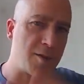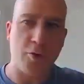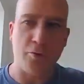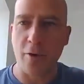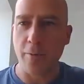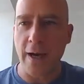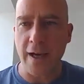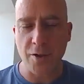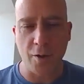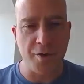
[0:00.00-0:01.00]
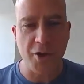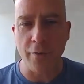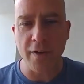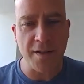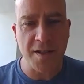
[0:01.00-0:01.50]
that's a throwback to old
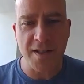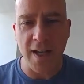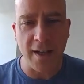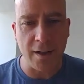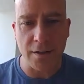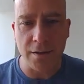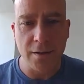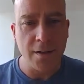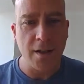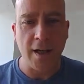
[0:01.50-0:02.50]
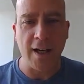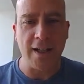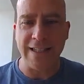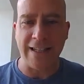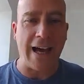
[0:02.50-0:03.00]
Soviet style
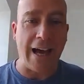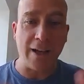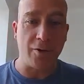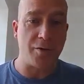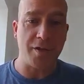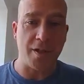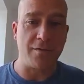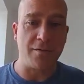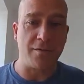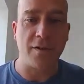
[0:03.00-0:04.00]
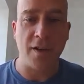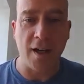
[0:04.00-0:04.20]
denials of,